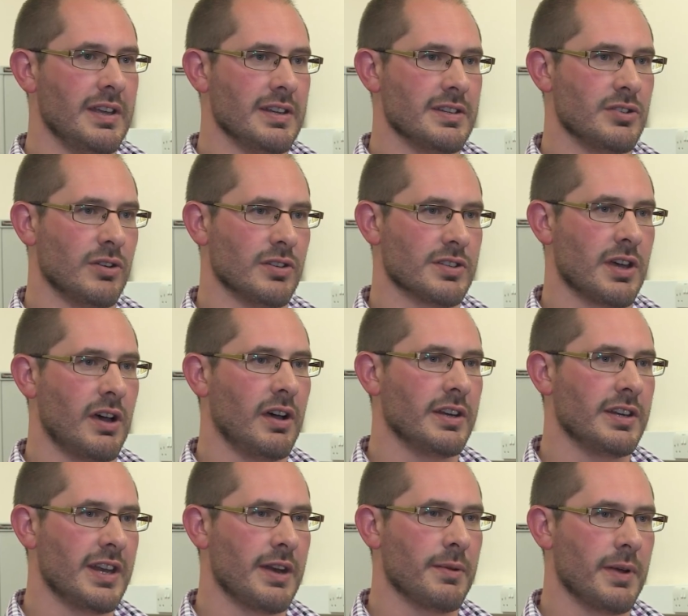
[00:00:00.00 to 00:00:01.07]
is not
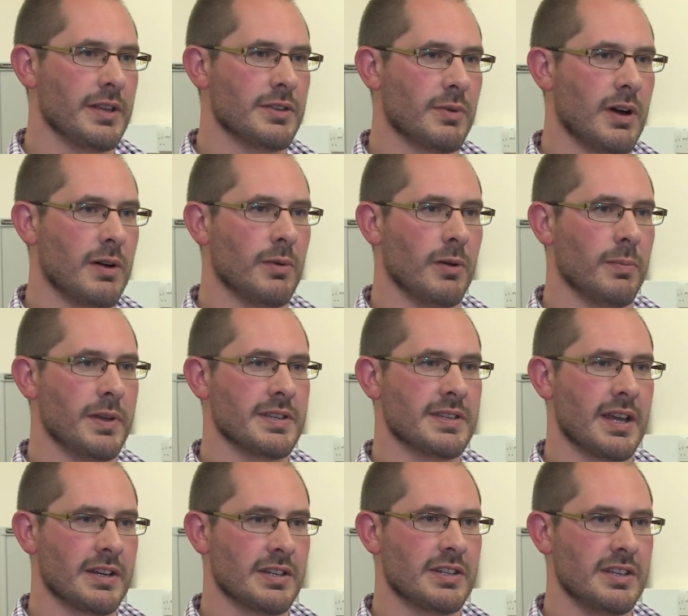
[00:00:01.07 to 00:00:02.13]
tied in any way to our world, but it's
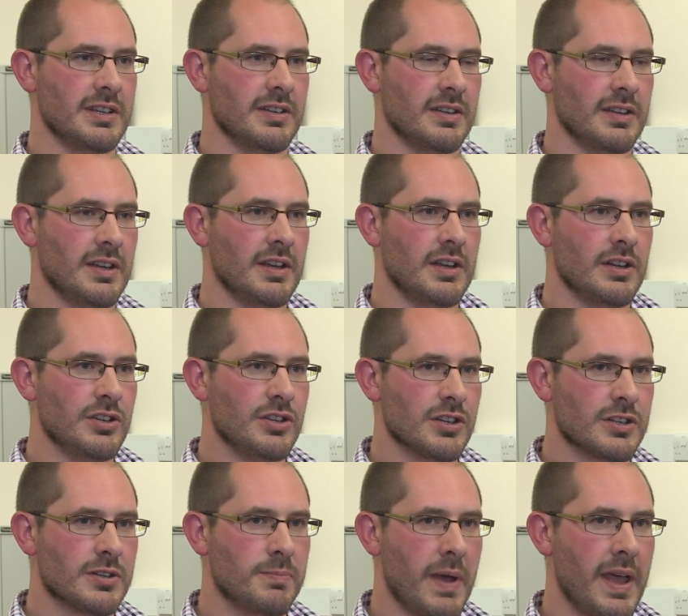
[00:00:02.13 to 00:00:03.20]
actually
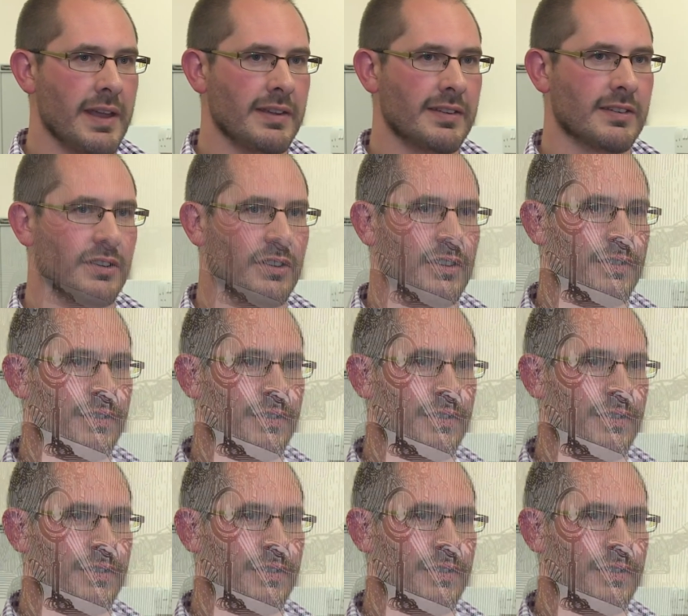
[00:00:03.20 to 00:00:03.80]
just based on the